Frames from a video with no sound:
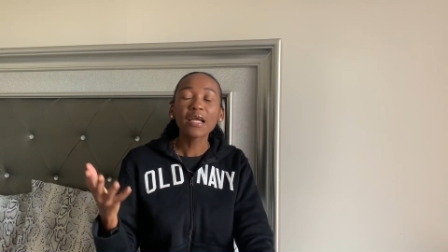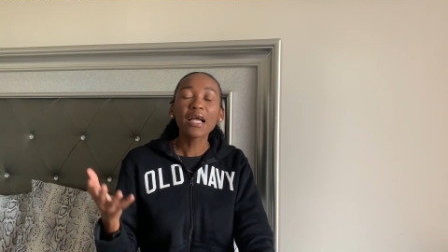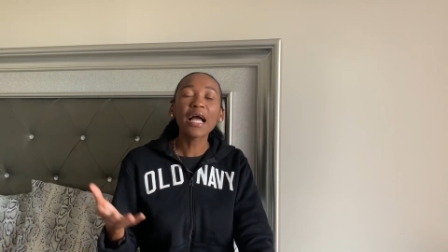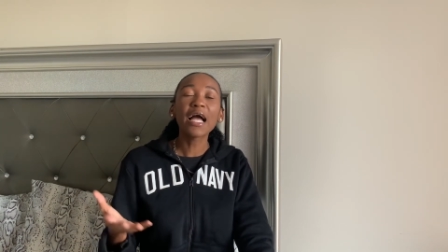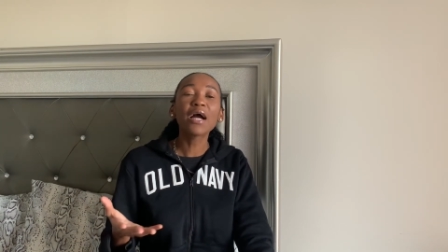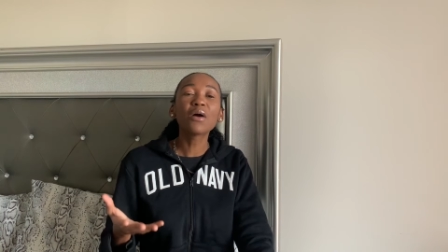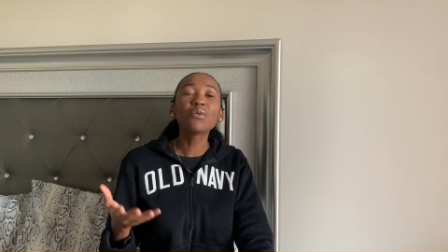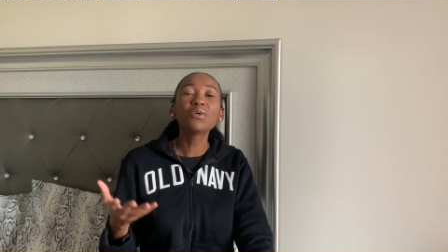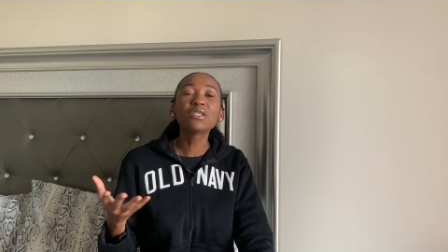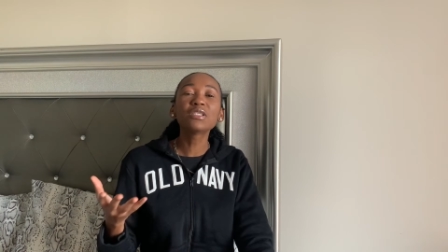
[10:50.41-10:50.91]

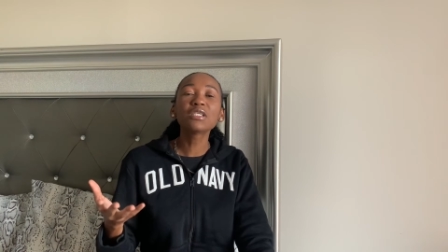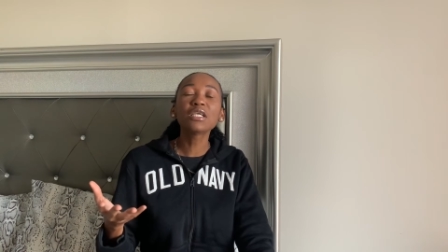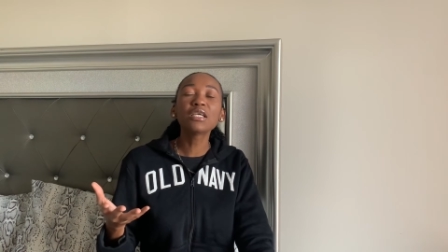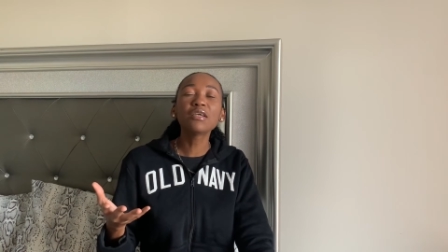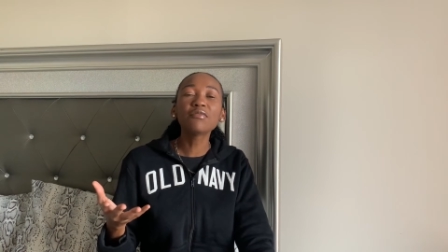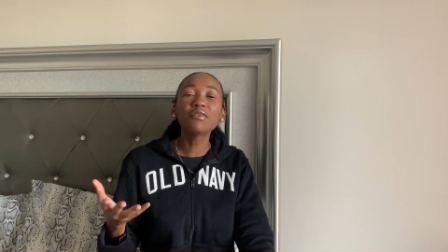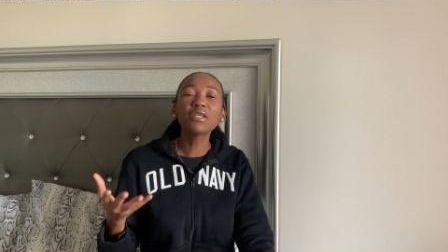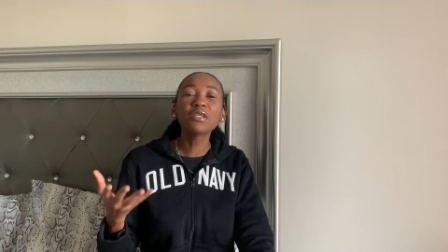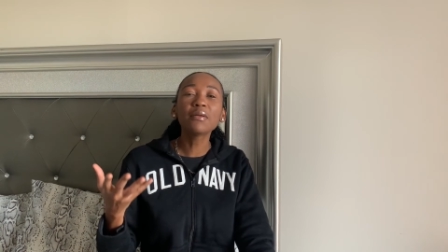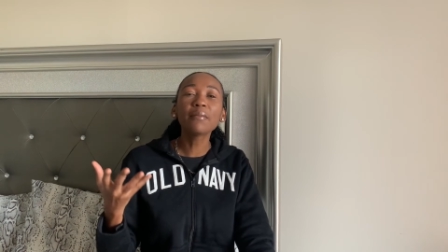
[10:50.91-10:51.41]
i was
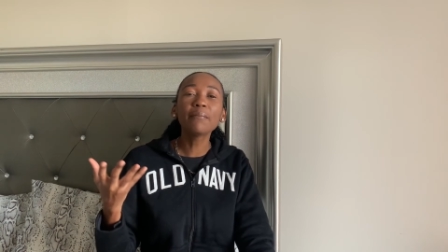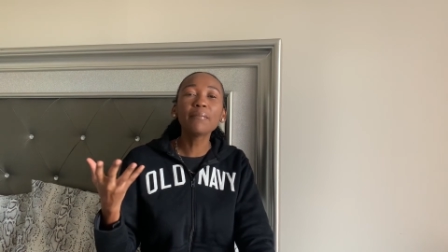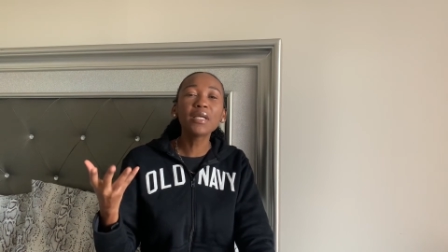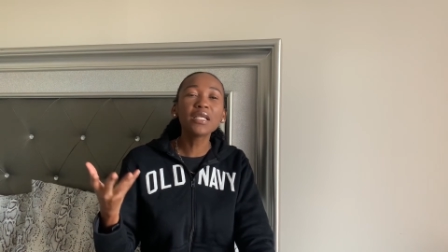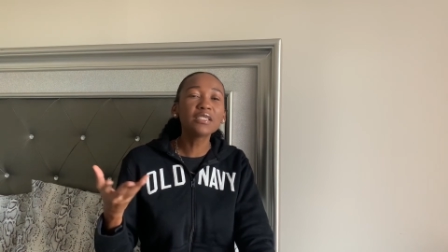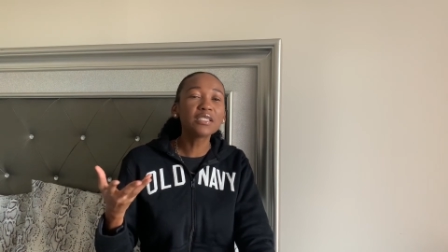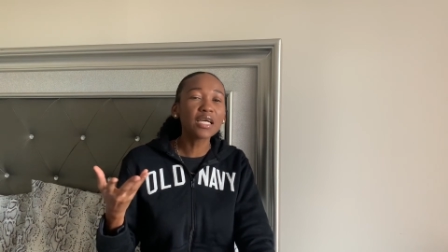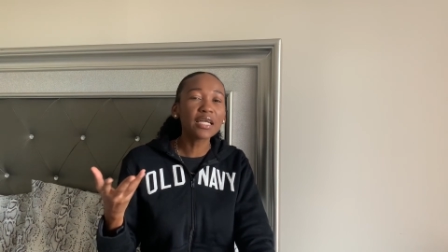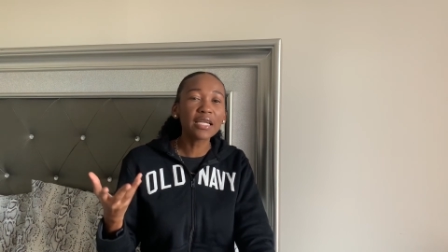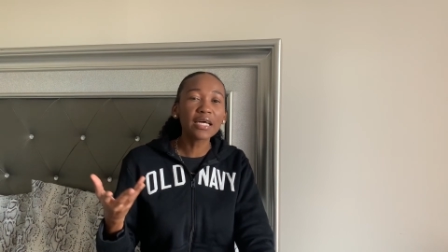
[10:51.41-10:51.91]
even in the
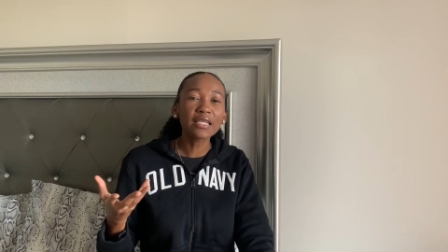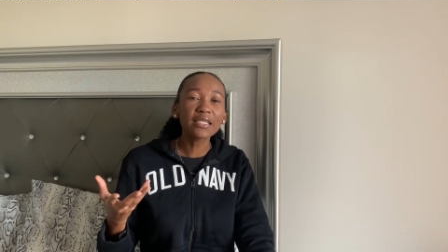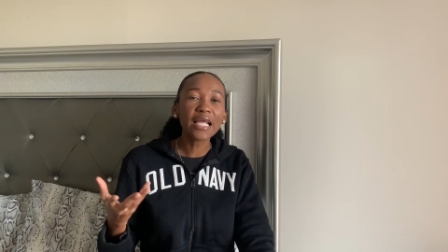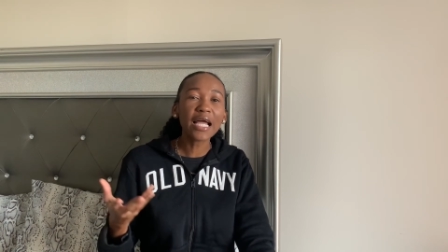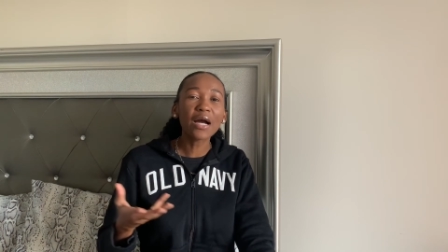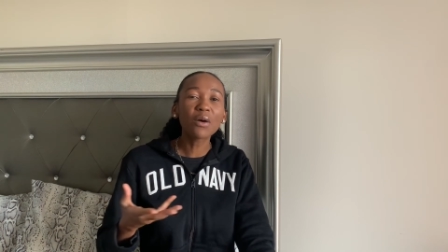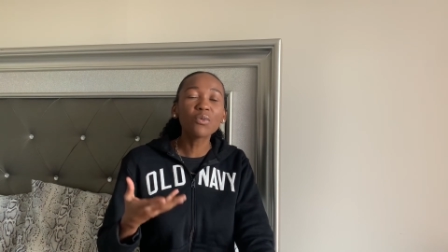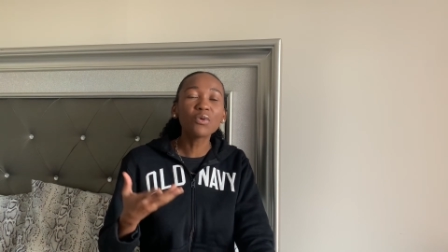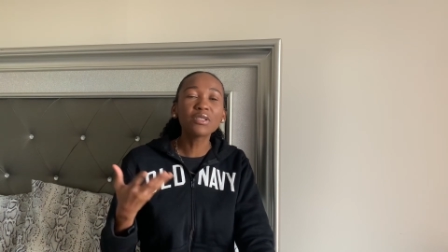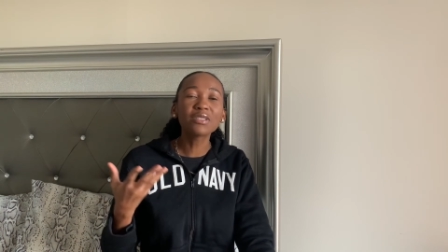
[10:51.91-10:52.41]
midst of that
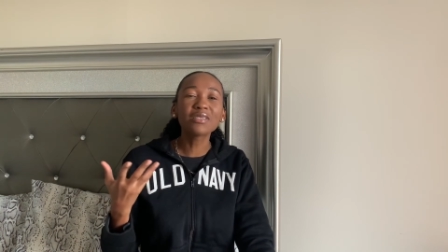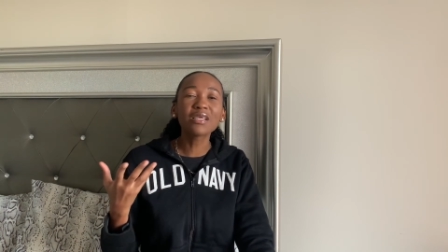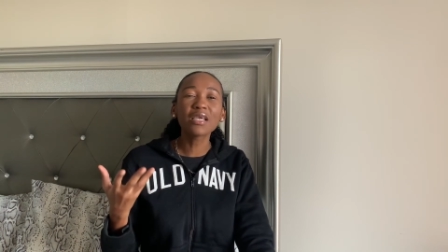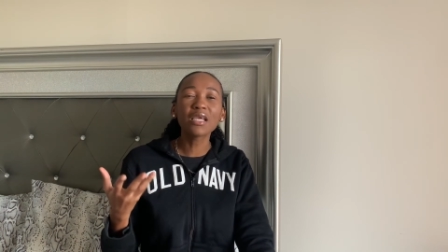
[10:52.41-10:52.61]
i was